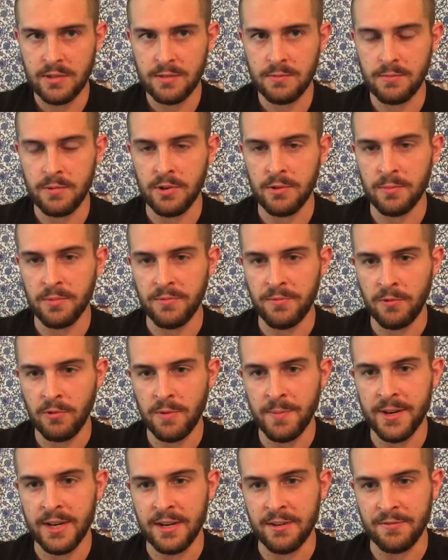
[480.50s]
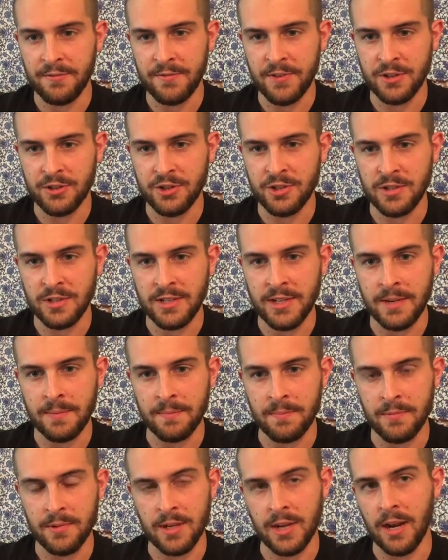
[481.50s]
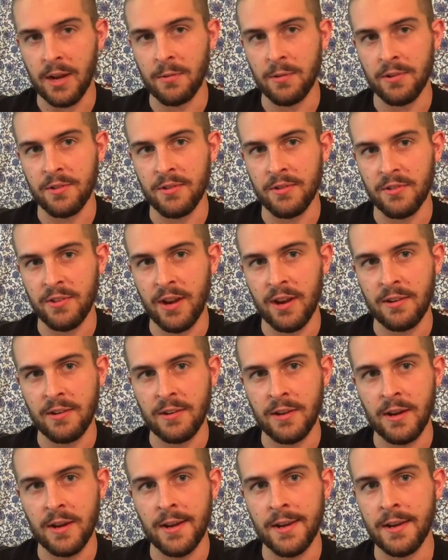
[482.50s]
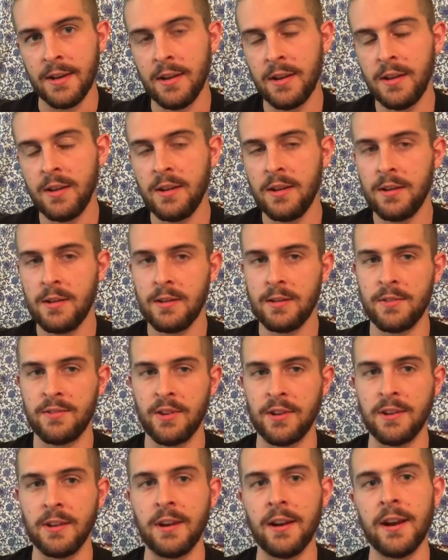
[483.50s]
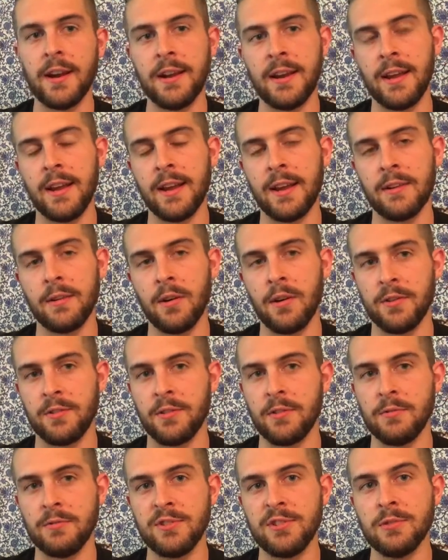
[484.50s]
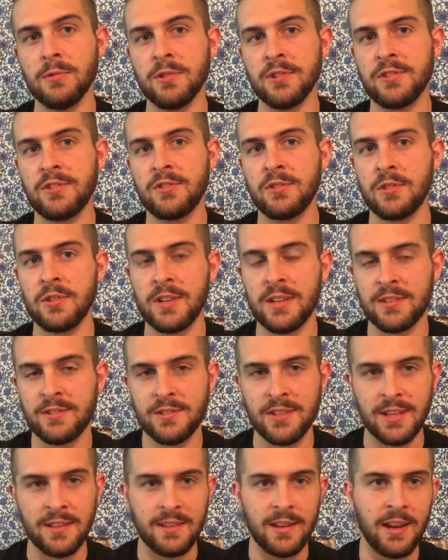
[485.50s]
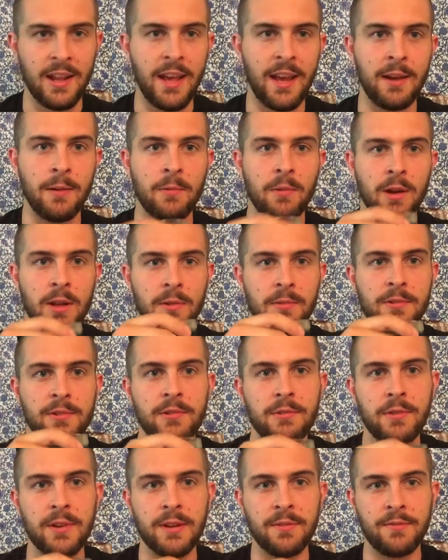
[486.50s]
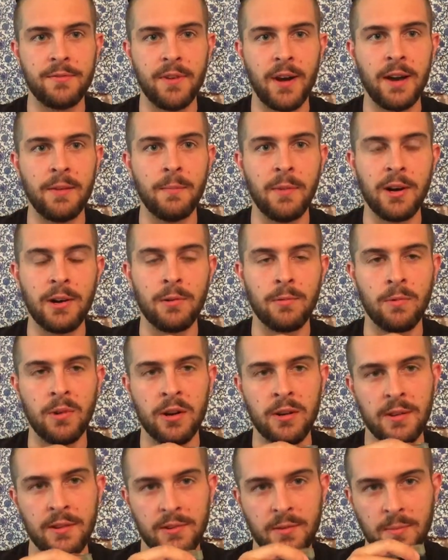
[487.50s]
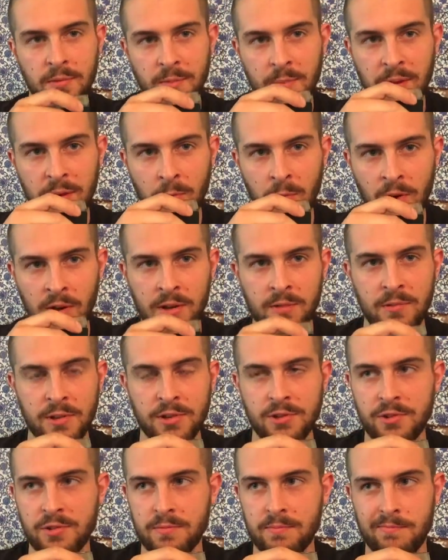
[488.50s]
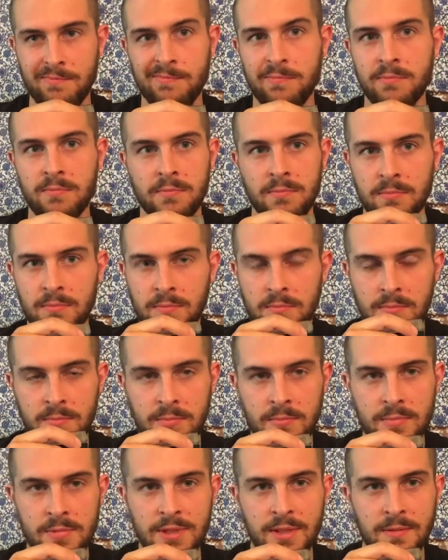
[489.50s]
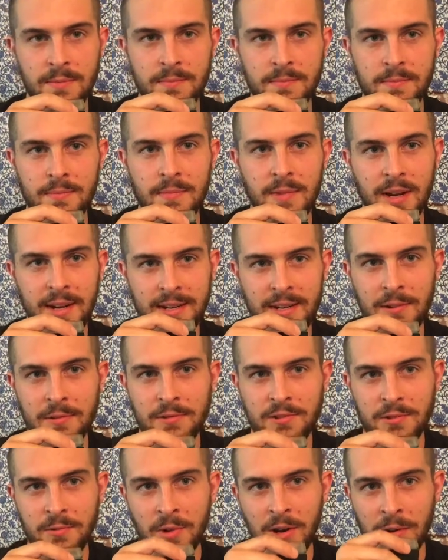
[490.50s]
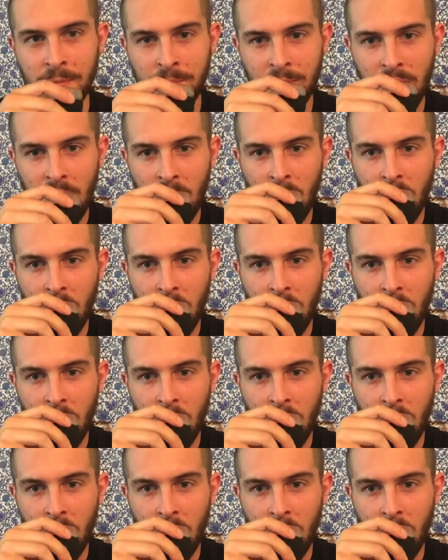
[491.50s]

when you're performing inefficiently, like I was on Saturday night, Sunday night, and also to a certain extent today while I was doing a 5-mile run and some speed work, which did not go too well.